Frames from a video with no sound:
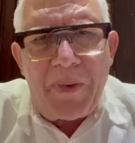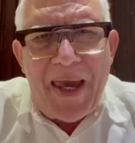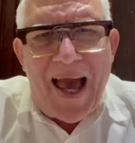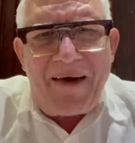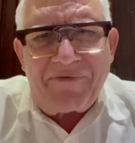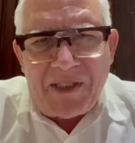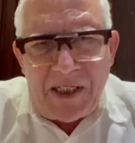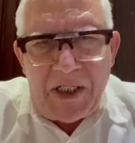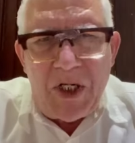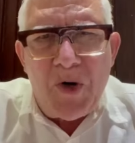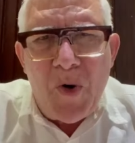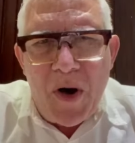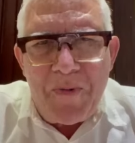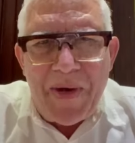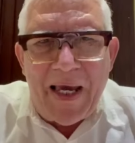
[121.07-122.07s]
we have to
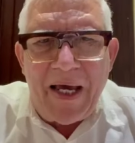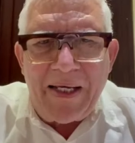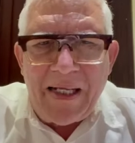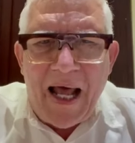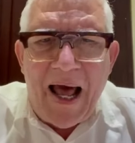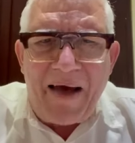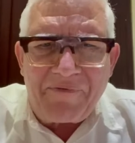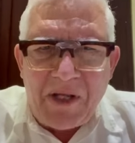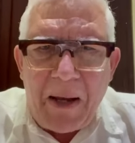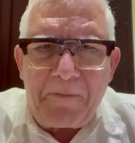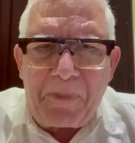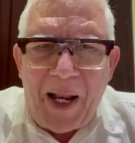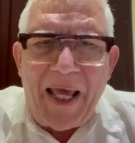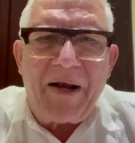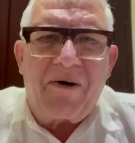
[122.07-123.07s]
do, and we're going to have to
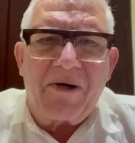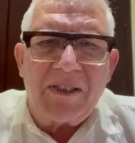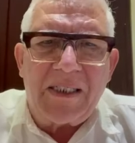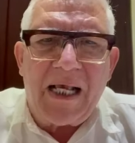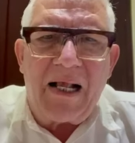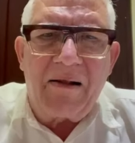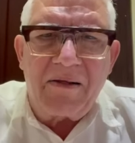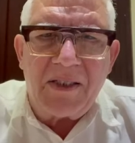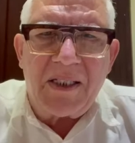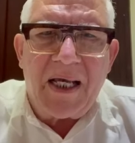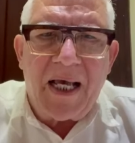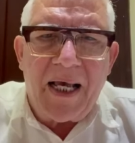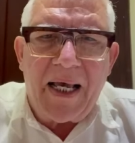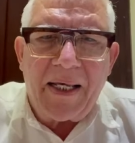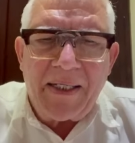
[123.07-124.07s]
apply ourselves
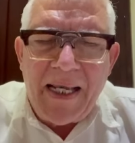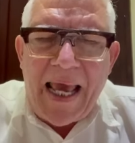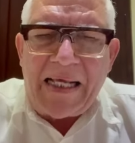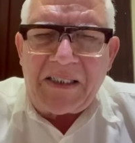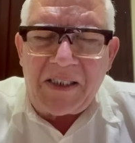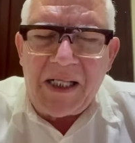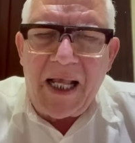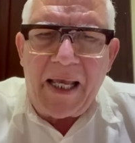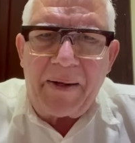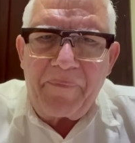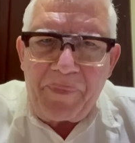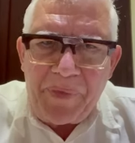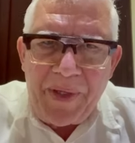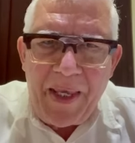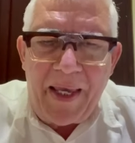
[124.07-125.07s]
next time.
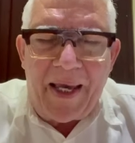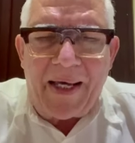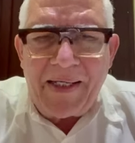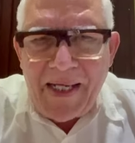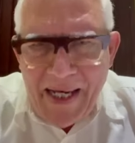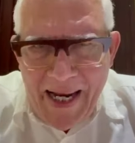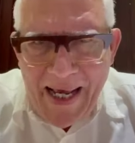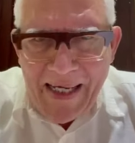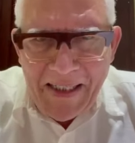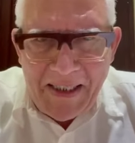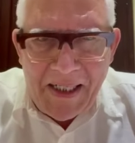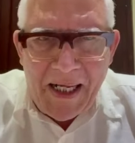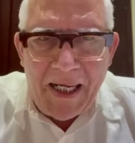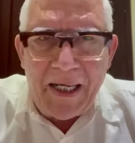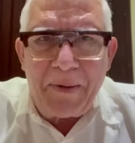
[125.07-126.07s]
And the next
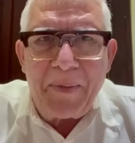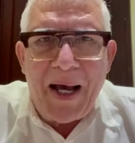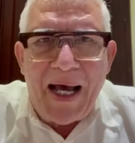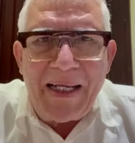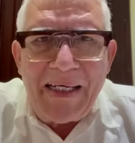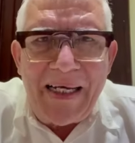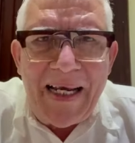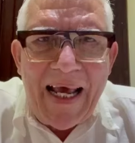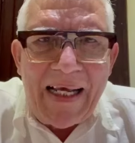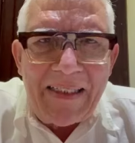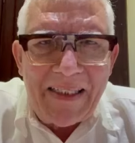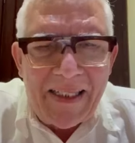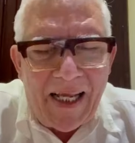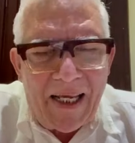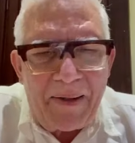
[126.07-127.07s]
time. And the
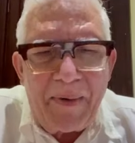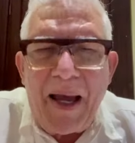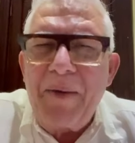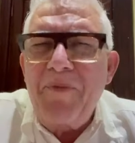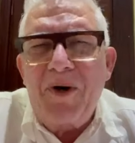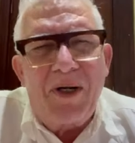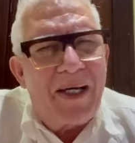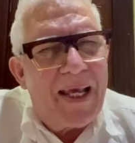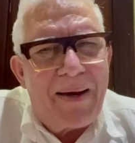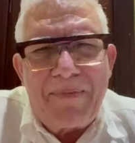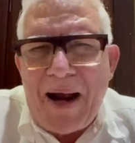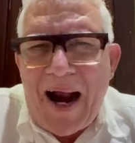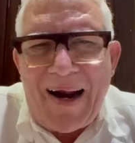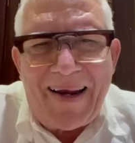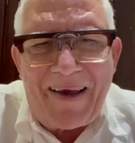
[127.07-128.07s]
next time. I'm only a
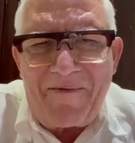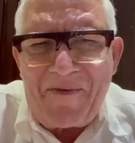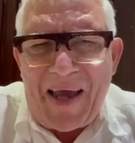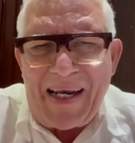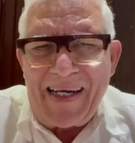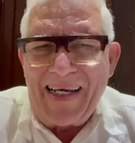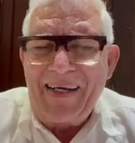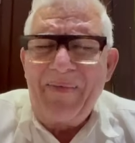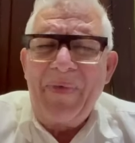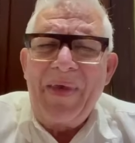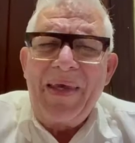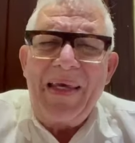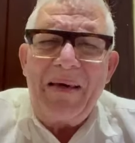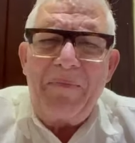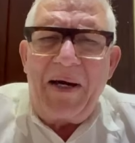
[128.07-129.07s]
market vendor.
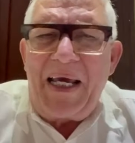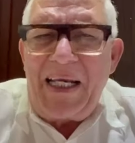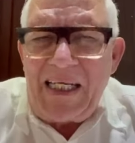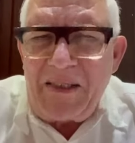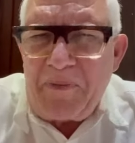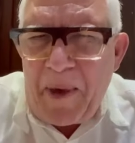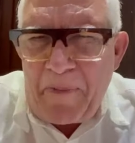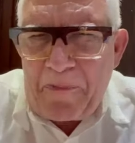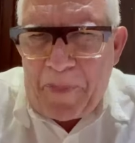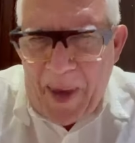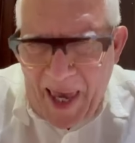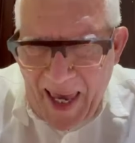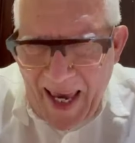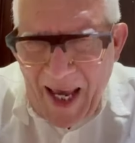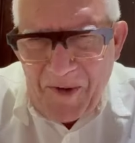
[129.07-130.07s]
But it has been
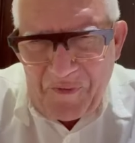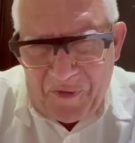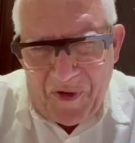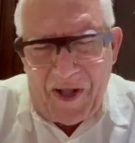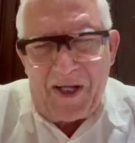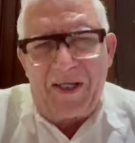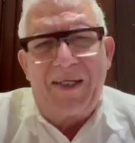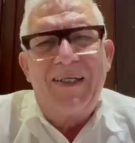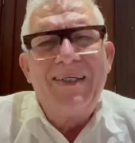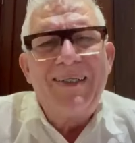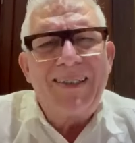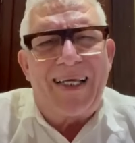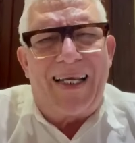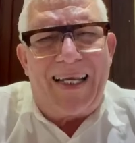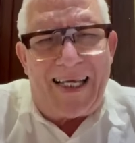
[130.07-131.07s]
painful
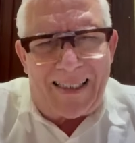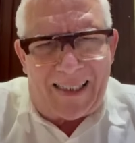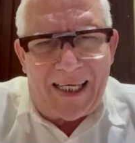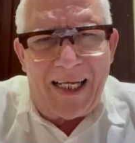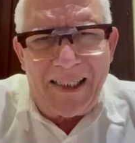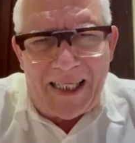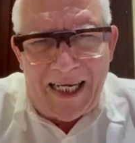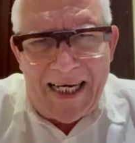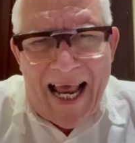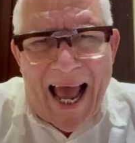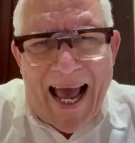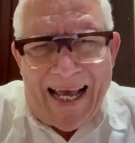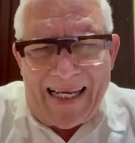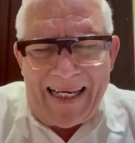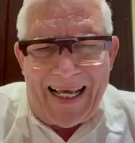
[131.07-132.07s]
to listen to
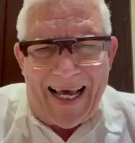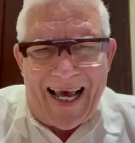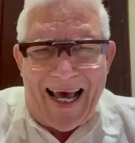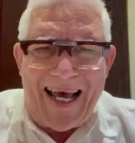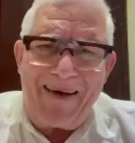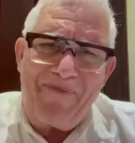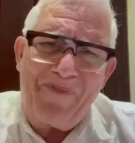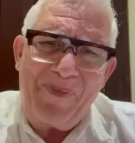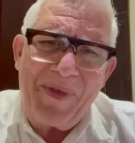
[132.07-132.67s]
that, huh?